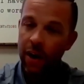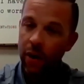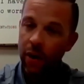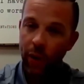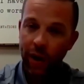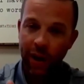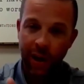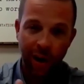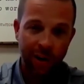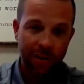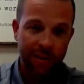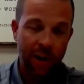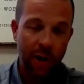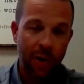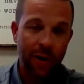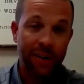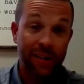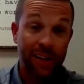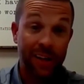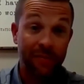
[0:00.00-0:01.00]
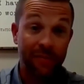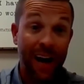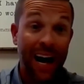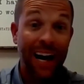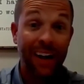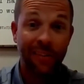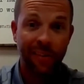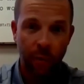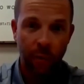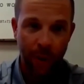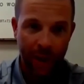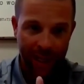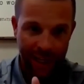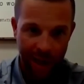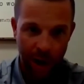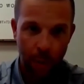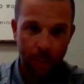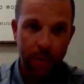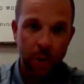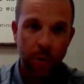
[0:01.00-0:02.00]
We can also, as the advisor, we can
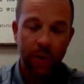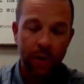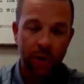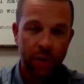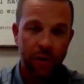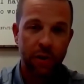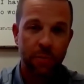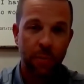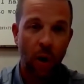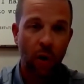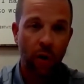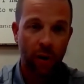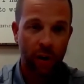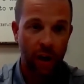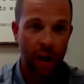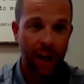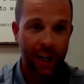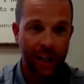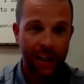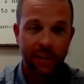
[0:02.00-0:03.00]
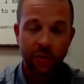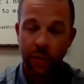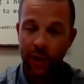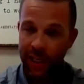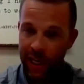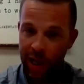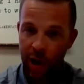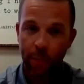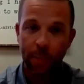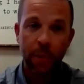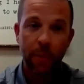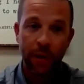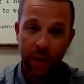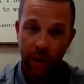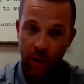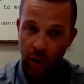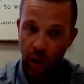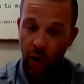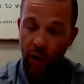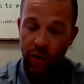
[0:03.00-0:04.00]
help you with your smaller clients. We can help you with
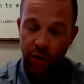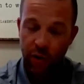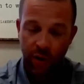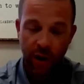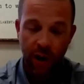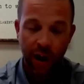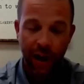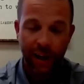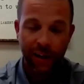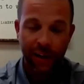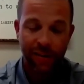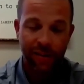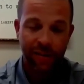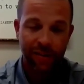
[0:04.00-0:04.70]
your larger clients.